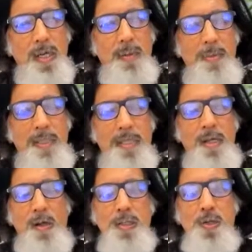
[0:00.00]
I mean, they
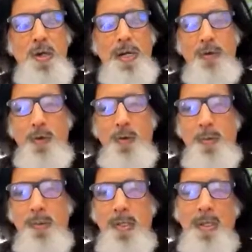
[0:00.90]
also have
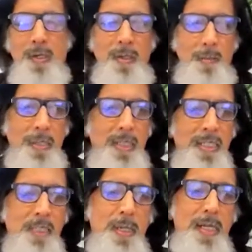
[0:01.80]
to be
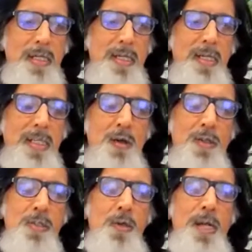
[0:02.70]
respected. They
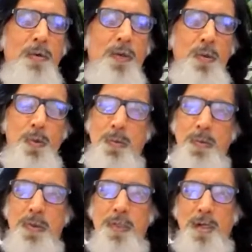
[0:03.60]
also have to
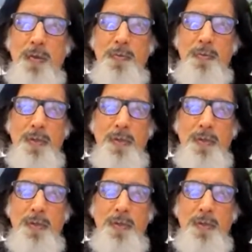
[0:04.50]
sort of,